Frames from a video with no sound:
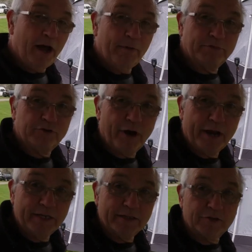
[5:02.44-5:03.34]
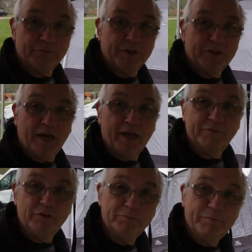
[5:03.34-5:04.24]
I'm trying something that I've
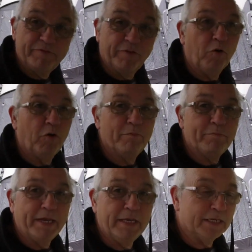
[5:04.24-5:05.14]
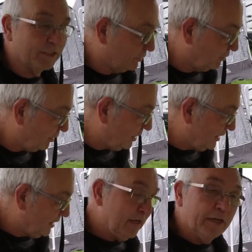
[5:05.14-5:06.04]
used before, many years ago,
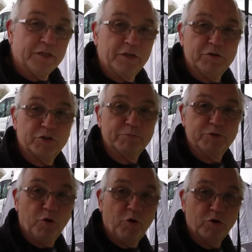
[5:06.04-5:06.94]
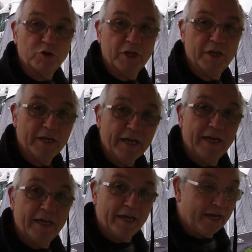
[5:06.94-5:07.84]
to do some toast.
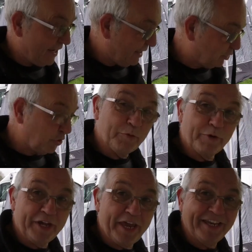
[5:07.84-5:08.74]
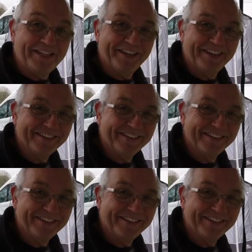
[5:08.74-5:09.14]
Uh, I'll show you where it is.